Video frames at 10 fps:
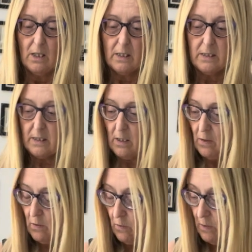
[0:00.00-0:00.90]

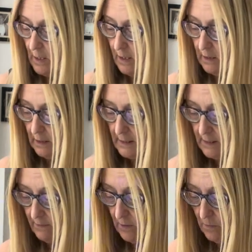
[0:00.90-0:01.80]
So let's
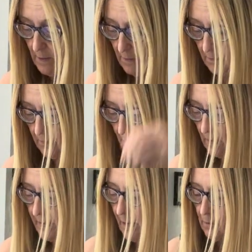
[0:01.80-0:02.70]
have a look.
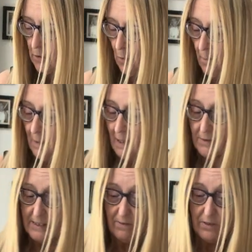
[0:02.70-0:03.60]
What that was
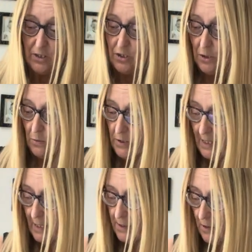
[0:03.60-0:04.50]
£1.72, so
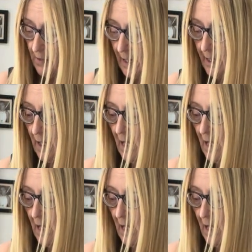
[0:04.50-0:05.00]
that's all right.